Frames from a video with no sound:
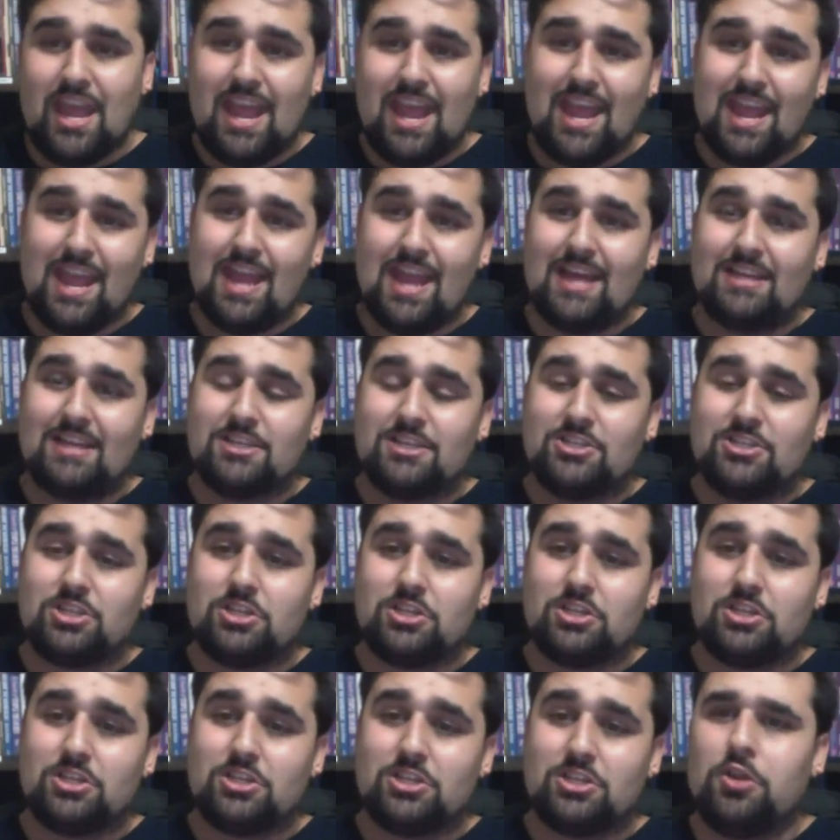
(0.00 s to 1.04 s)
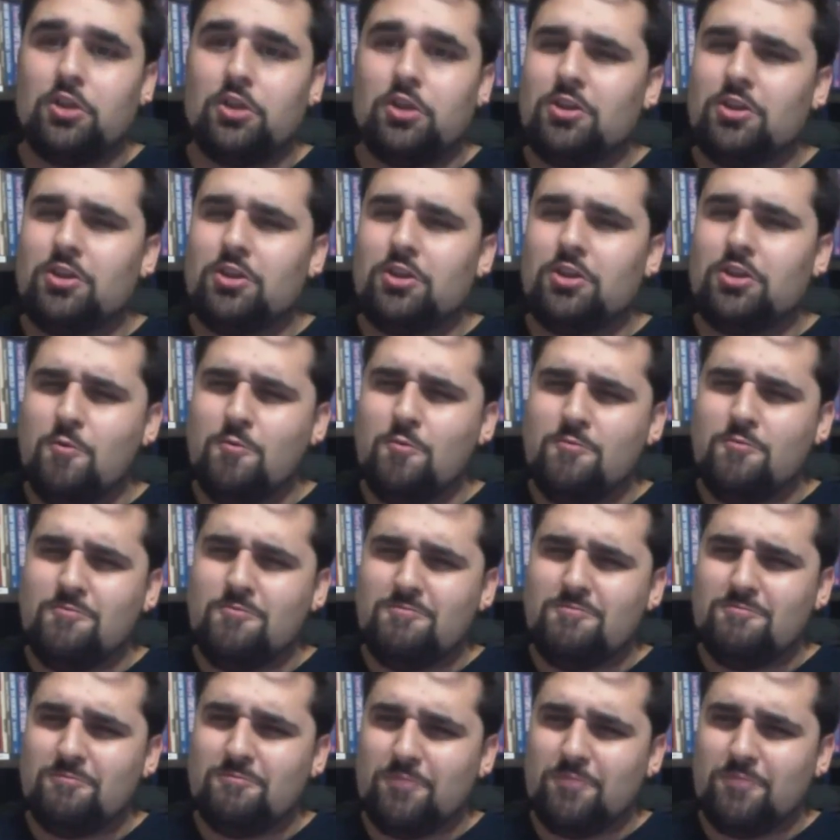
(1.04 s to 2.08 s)
And you
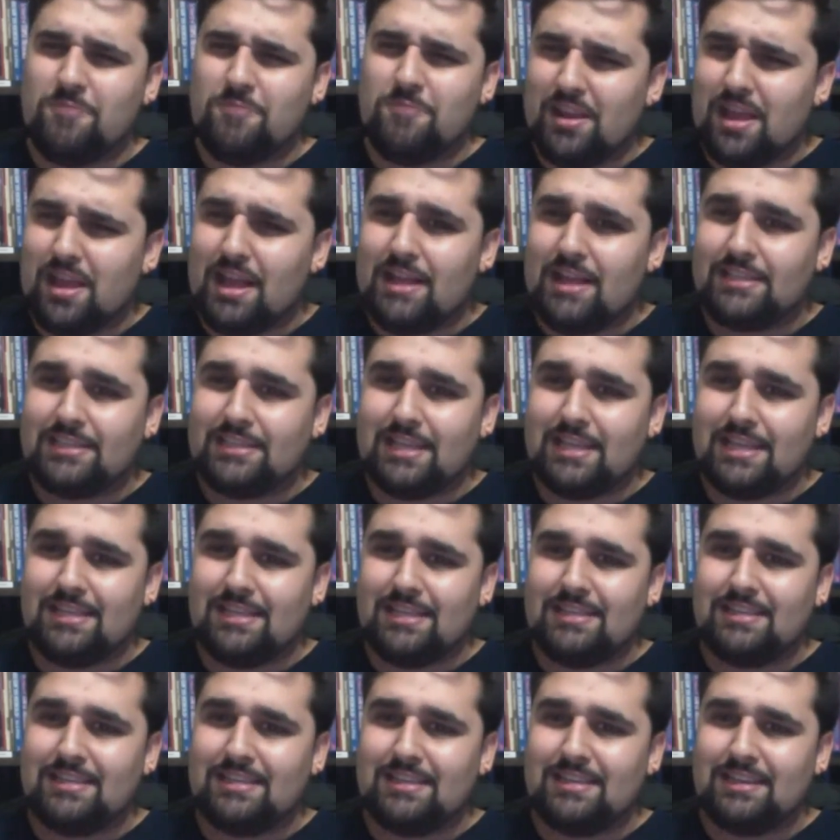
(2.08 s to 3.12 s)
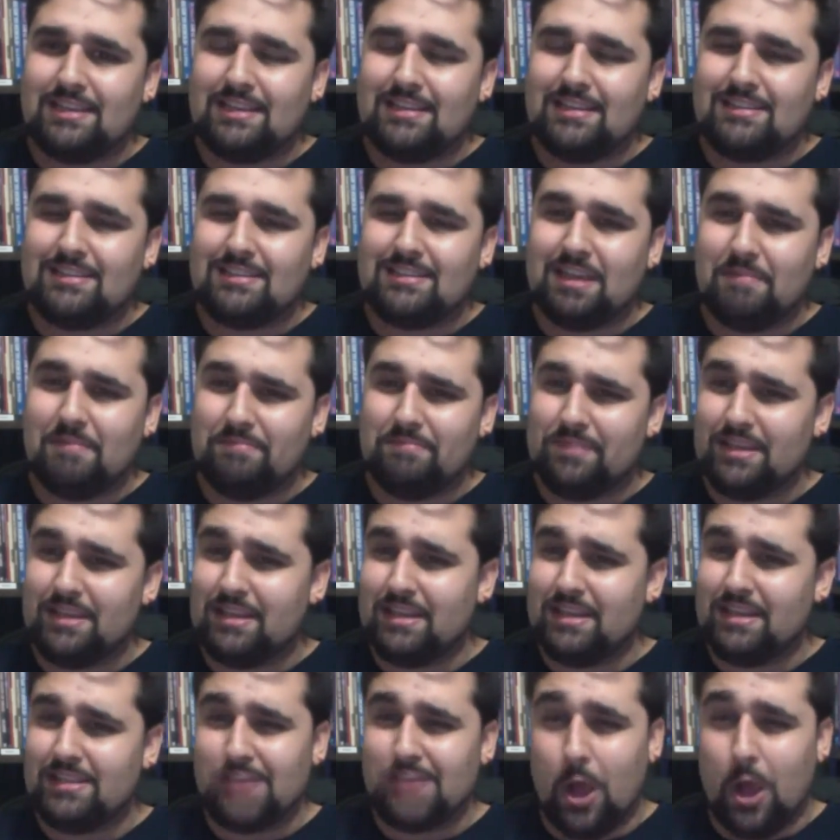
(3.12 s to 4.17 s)
realize that something
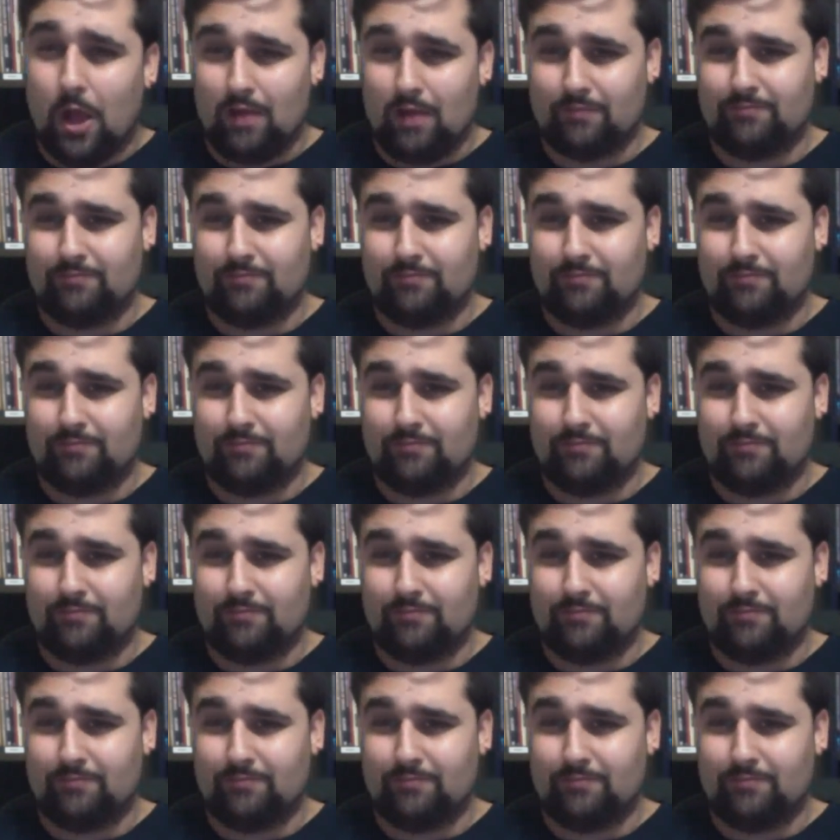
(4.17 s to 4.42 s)
is off.